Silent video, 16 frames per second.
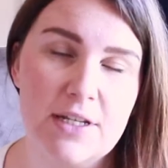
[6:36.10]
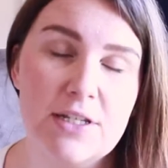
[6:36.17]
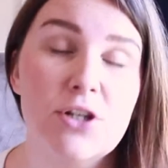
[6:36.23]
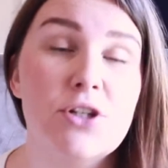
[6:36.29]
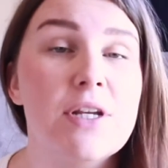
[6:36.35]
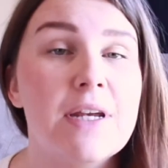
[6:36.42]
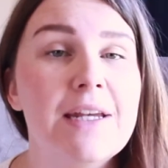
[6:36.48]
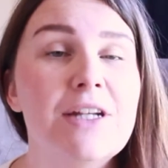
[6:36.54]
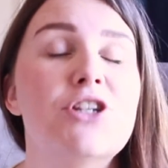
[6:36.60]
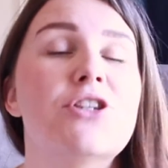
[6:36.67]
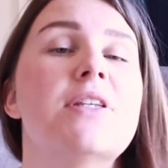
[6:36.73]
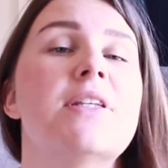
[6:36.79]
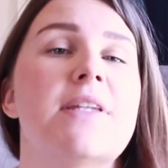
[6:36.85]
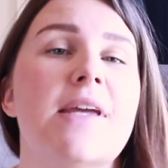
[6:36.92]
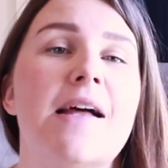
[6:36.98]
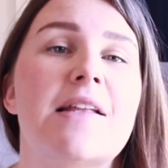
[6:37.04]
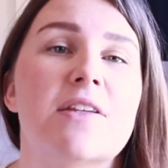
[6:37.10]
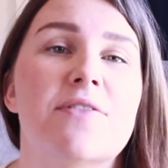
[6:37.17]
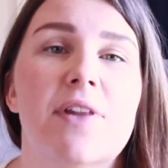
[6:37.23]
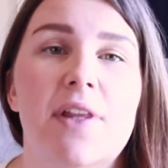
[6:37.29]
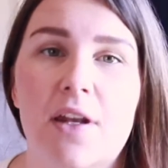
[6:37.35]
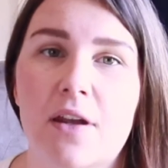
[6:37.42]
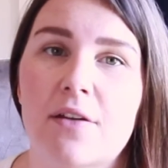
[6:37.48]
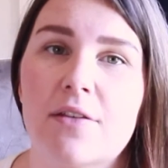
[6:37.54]
is to teach the sounds of a
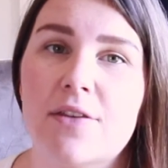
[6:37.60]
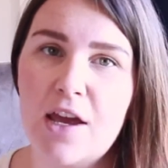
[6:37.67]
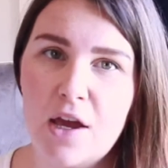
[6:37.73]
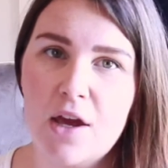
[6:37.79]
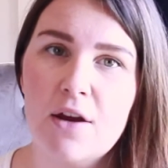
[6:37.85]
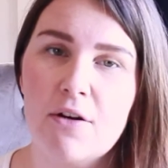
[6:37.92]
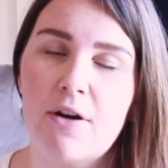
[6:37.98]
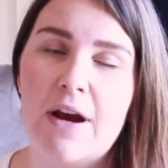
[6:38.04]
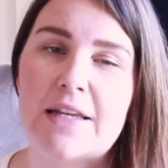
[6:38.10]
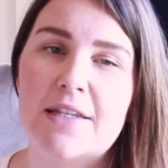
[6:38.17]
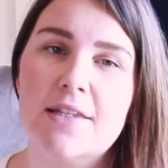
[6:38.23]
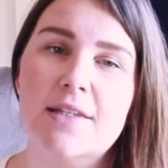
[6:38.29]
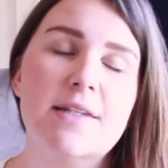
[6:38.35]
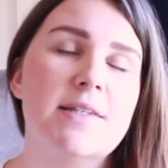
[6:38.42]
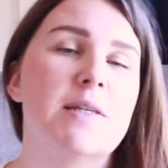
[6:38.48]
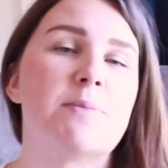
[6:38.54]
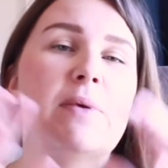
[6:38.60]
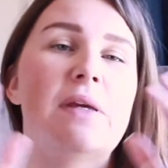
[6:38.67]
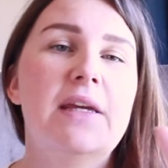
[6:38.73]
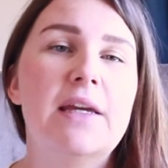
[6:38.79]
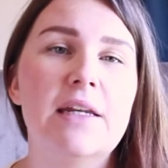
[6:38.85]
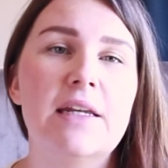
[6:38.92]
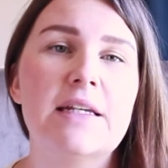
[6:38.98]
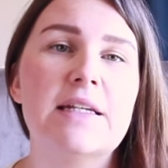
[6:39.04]
letter. All right, so this is the
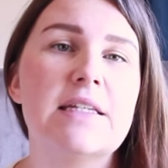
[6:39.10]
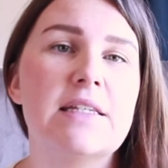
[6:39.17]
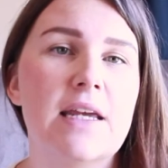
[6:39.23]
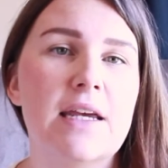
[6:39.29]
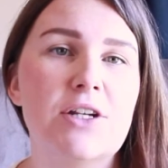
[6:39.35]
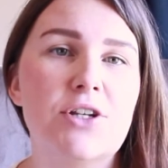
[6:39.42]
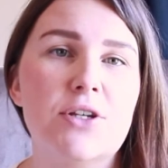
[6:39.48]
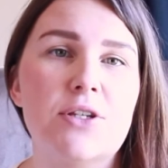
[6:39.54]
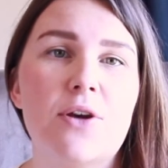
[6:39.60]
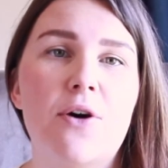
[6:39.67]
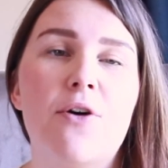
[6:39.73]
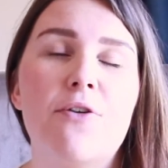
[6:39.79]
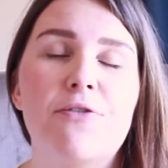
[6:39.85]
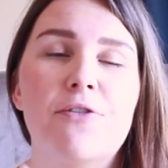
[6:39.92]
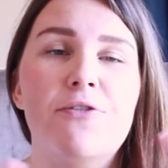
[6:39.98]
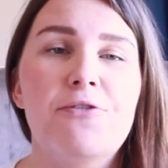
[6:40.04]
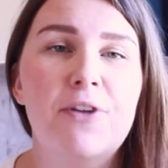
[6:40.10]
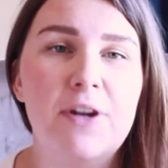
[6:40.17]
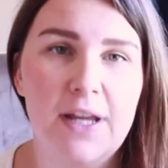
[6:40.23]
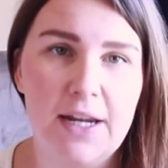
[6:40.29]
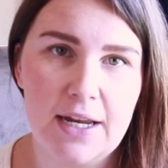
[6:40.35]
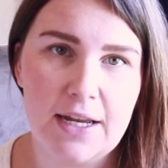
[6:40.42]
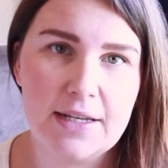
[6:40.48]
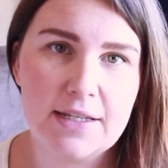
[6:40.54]
beginning stages of
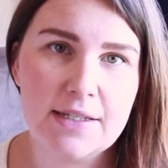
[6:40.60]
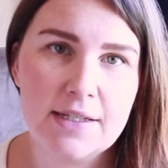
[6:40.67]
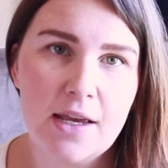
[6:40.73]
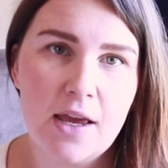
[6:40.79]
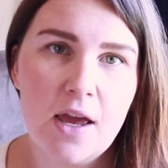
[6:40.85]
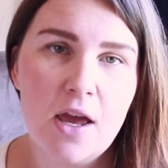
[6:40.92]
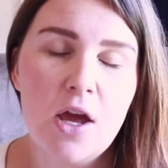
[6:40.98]
phonetics.